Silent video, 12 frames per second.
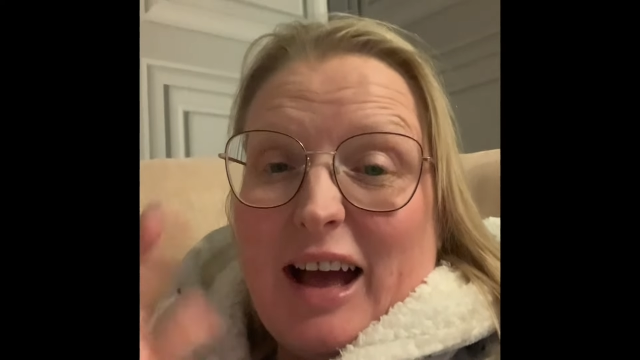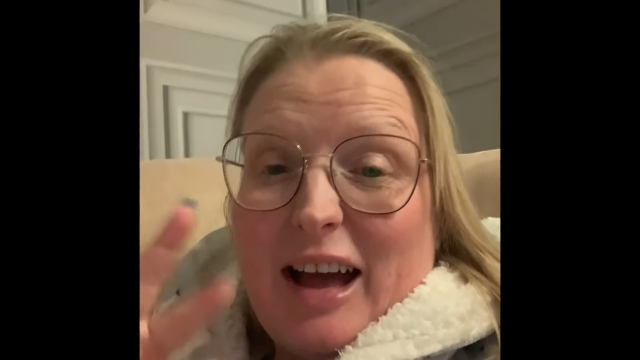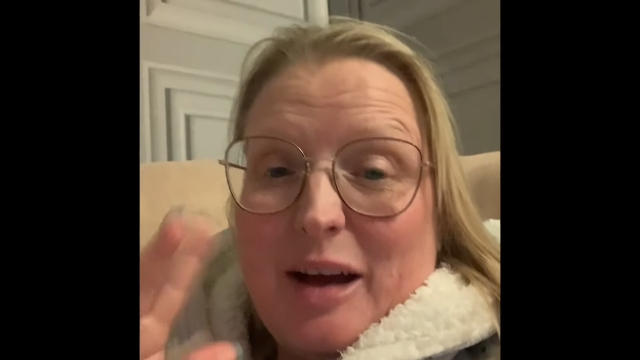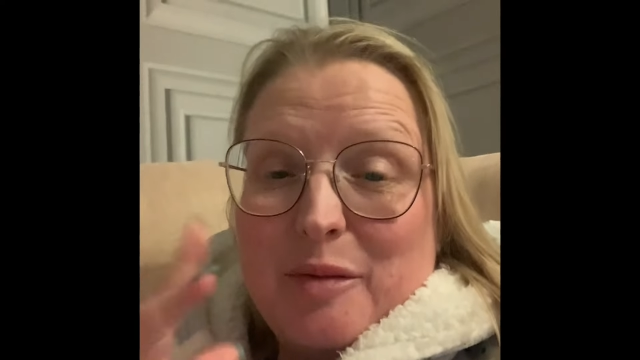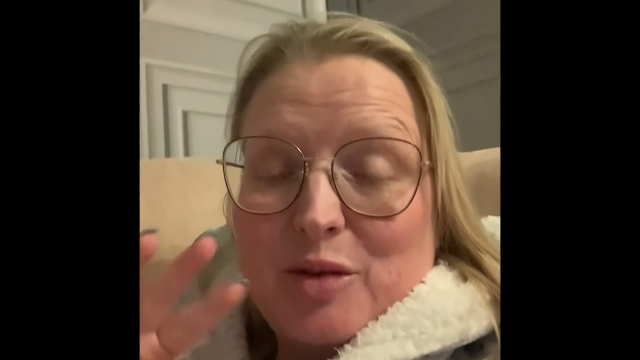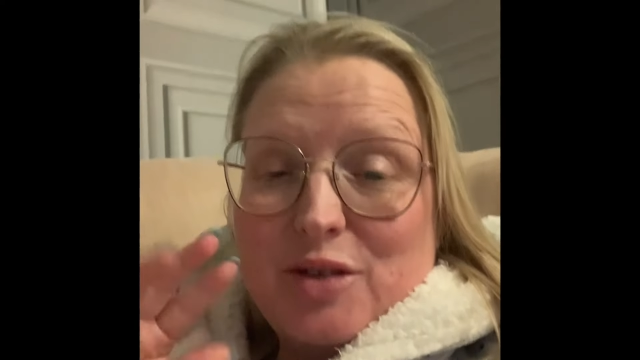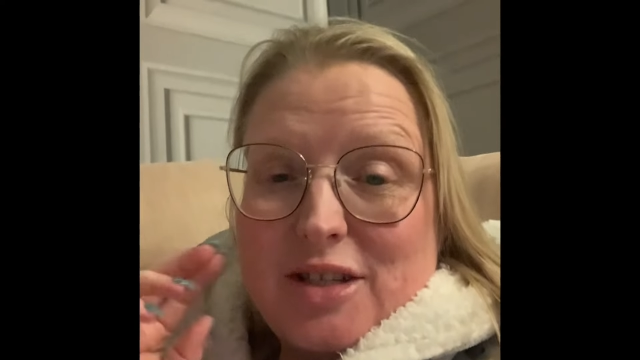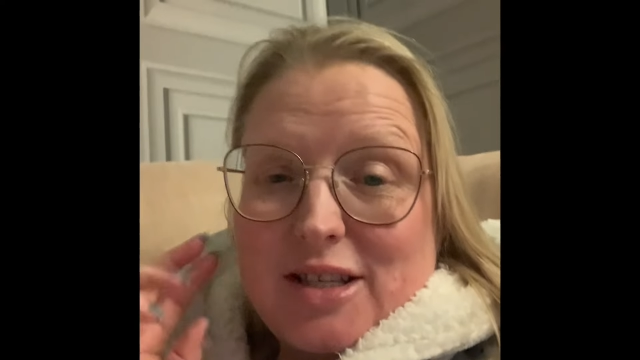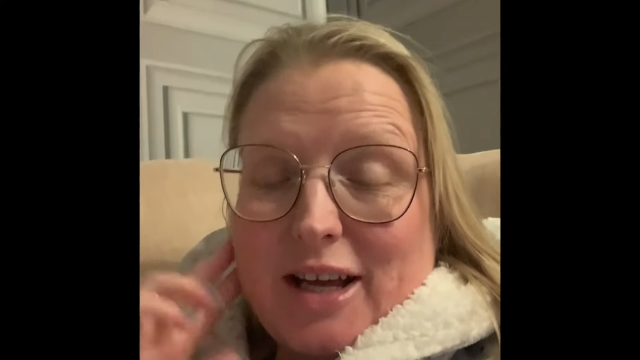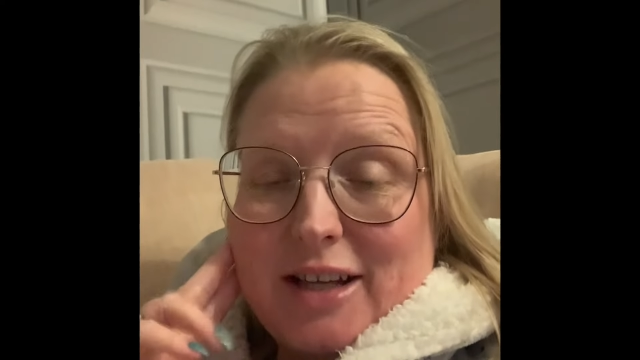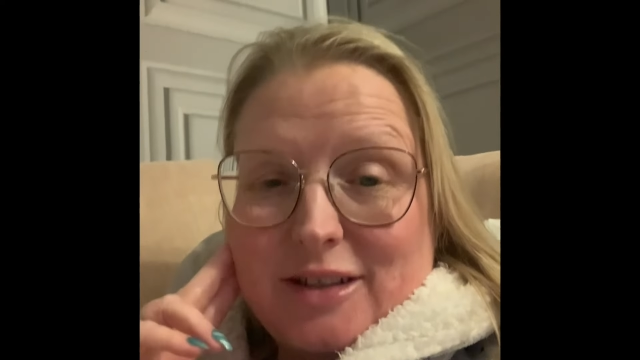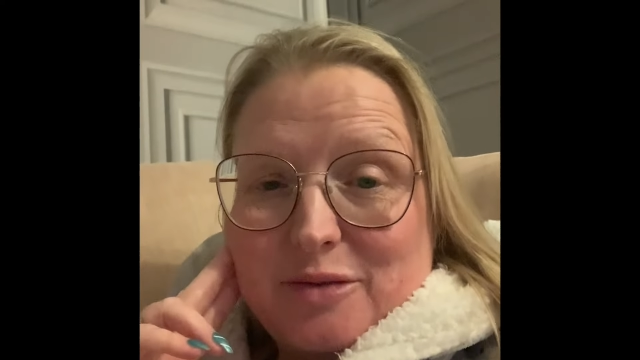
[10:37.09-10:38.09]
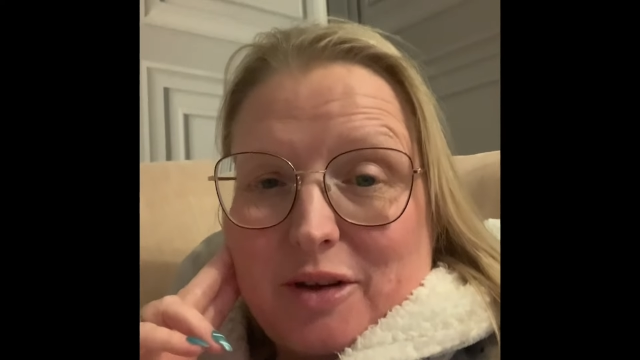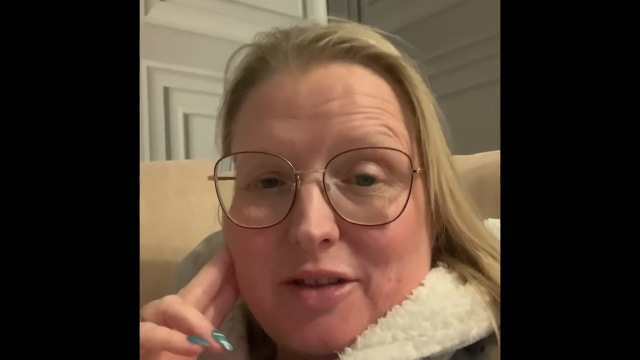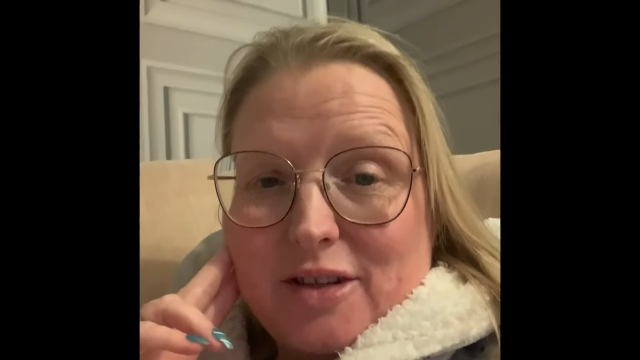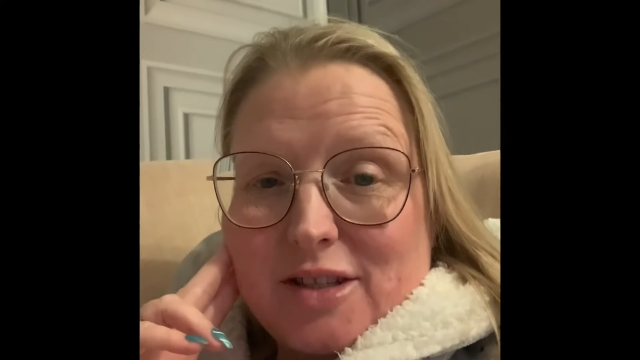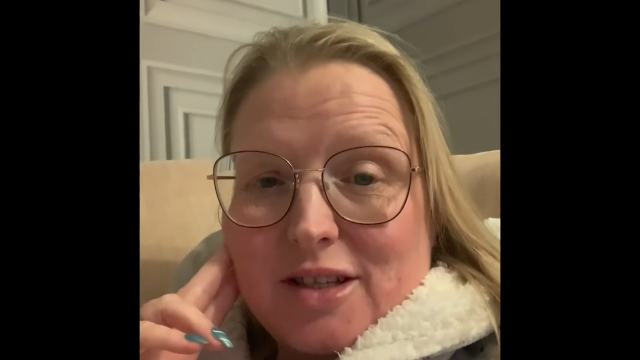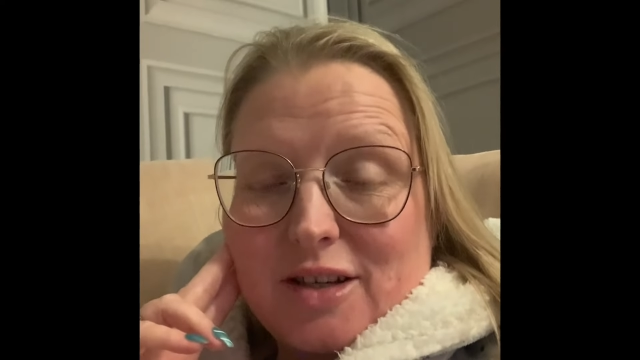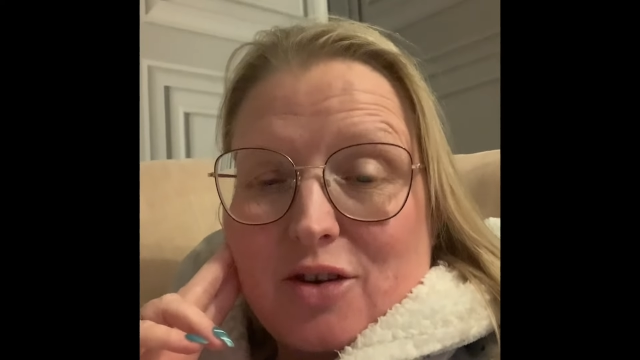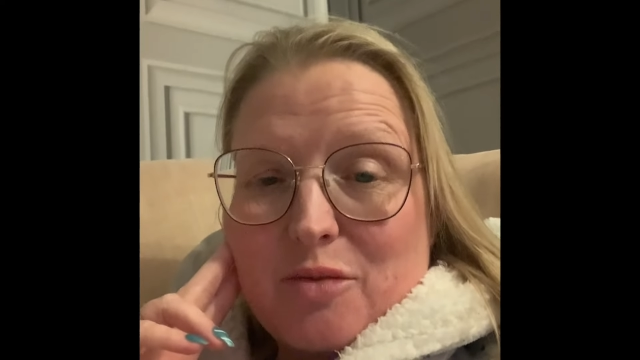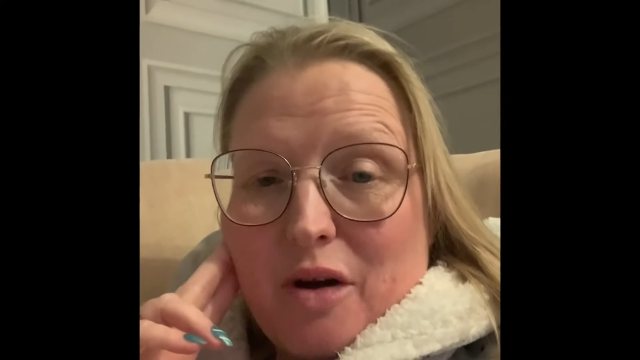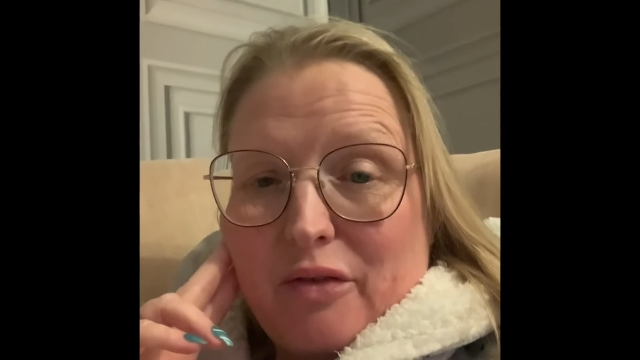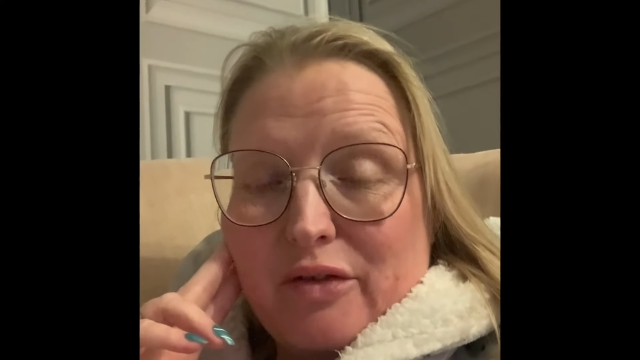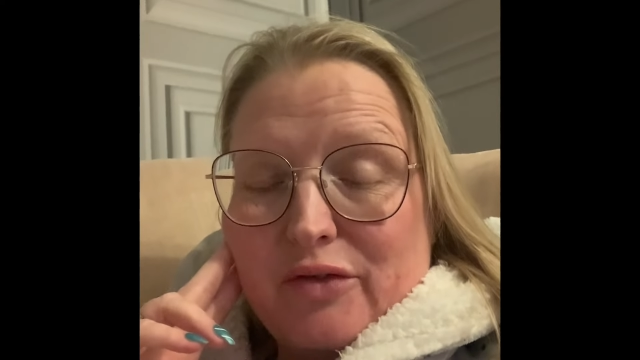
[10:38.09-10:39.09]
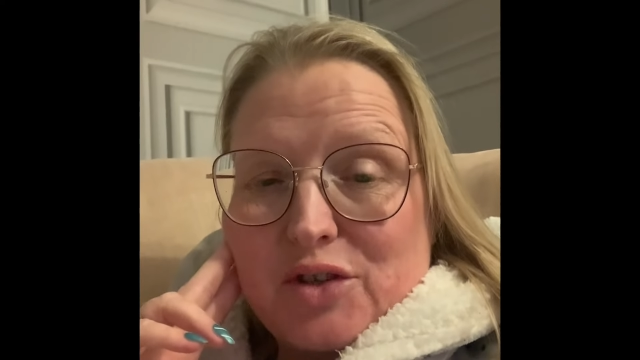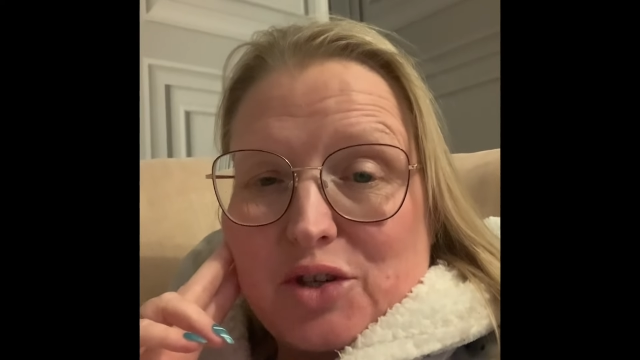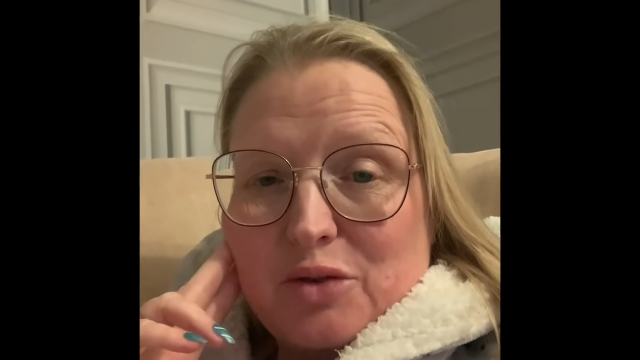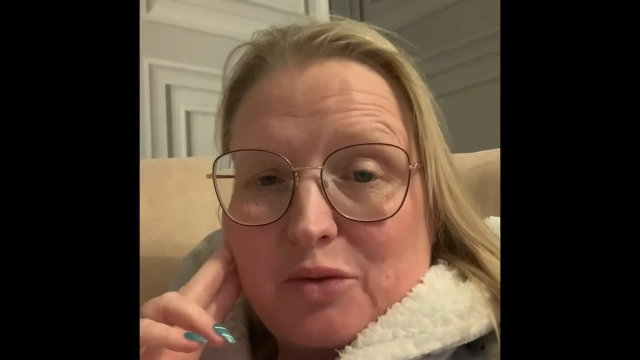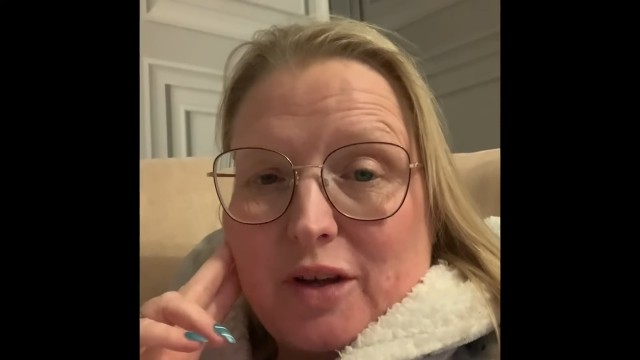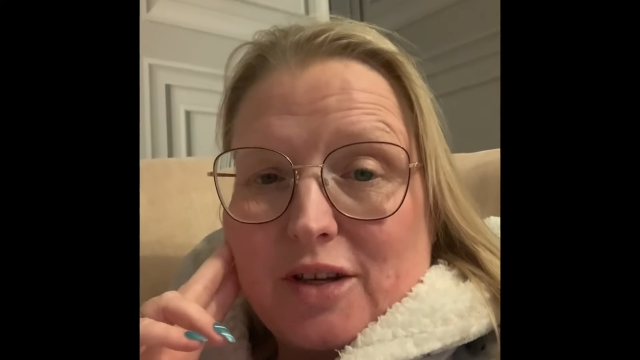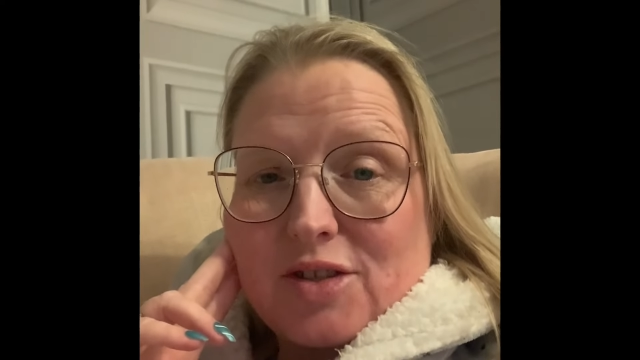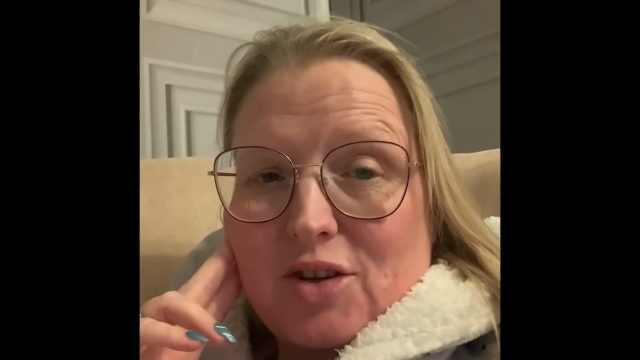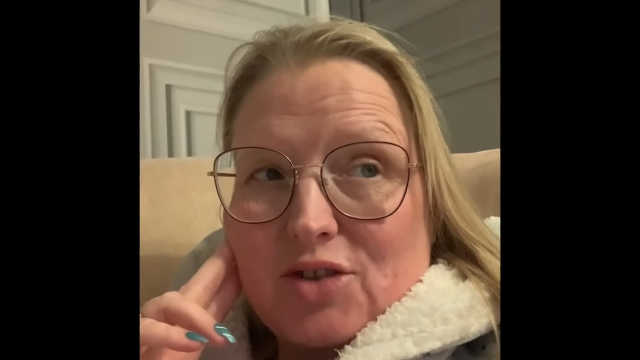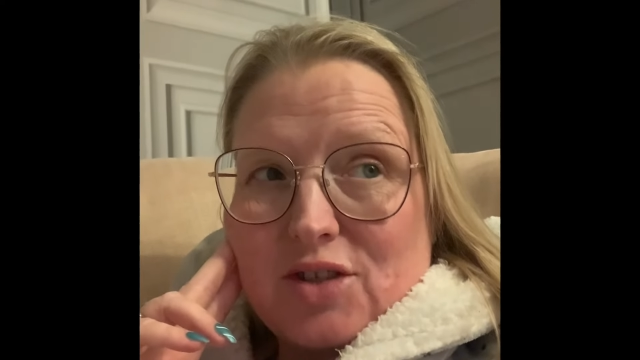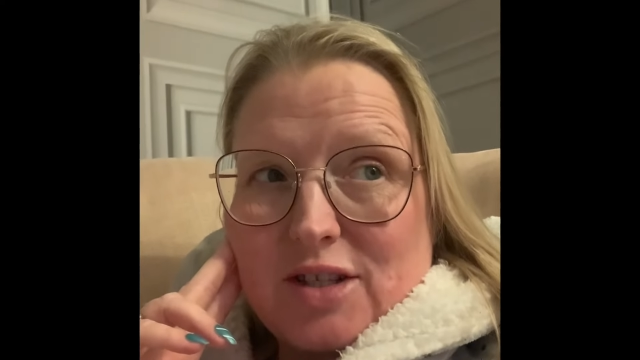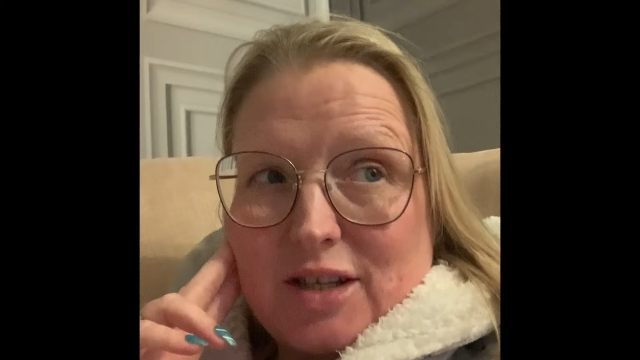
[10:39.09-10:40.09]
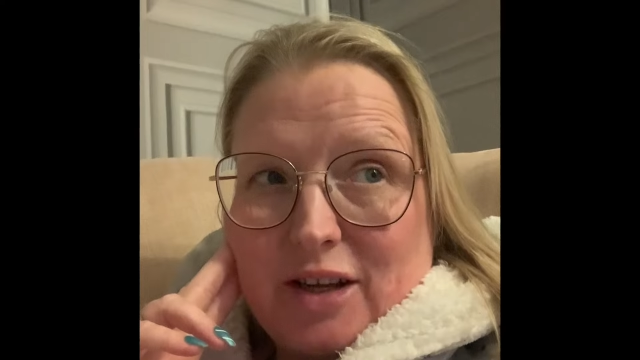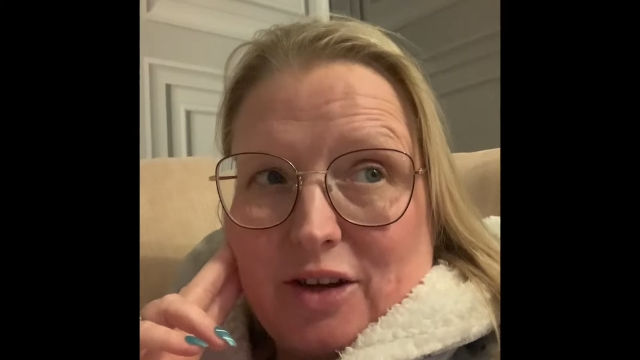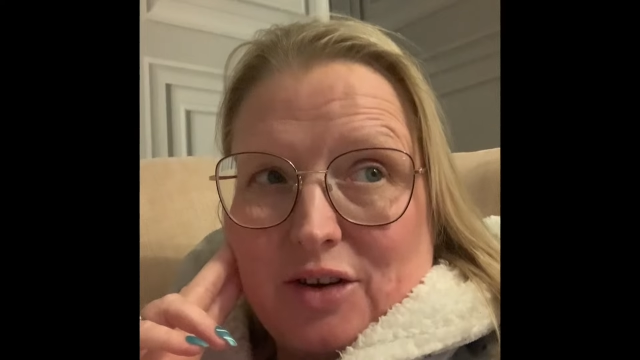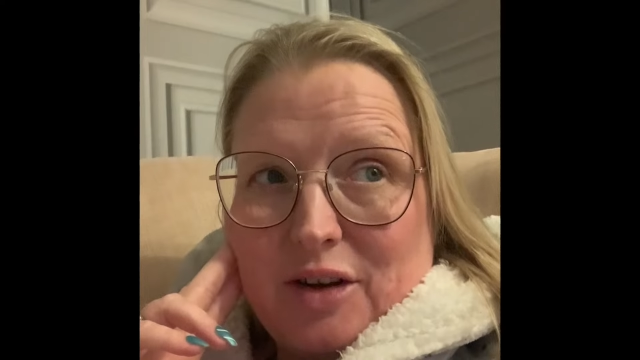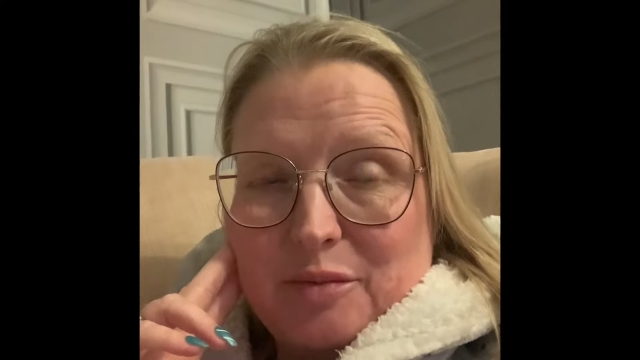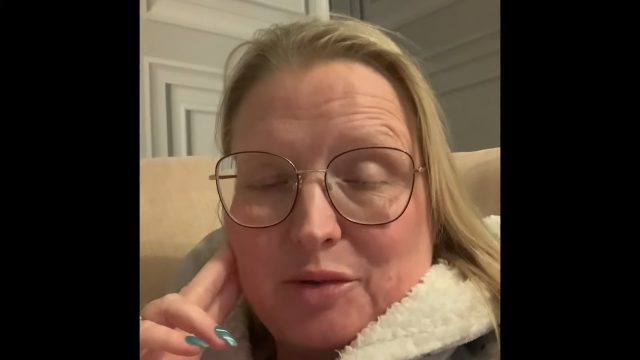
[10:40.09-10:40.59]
I'm undecided whether to come off it for 2 weeks or to stay on it.